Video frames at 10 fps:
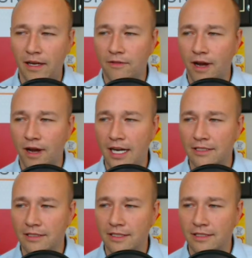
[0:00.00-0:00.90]
a
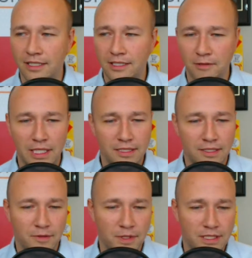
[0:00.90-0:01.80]
rational decision based
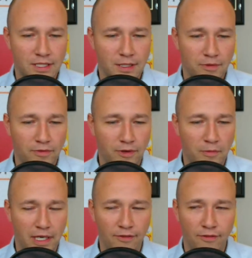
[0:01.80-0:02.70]
on what's going to perform
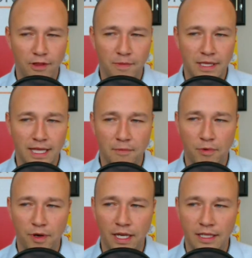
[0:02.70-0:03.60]
better for them at that
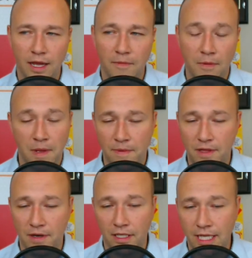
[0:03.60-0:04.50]
point in time. And maybe
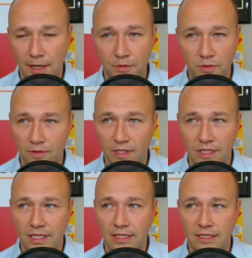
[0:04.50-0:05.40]
there are times when real
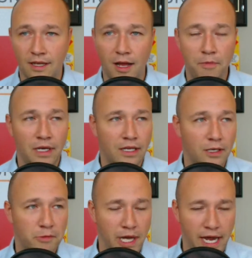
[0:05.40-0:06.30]
estate's not been a
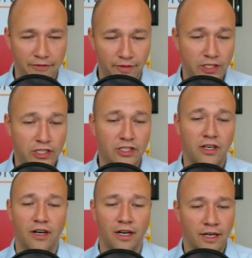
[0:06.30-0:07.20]
good buy, for
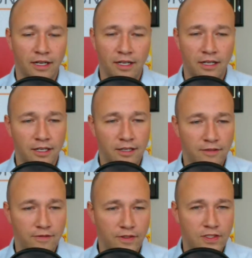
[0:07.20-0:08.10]
sure.
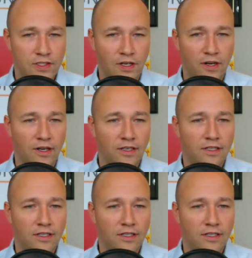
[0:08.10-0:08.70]
For sure.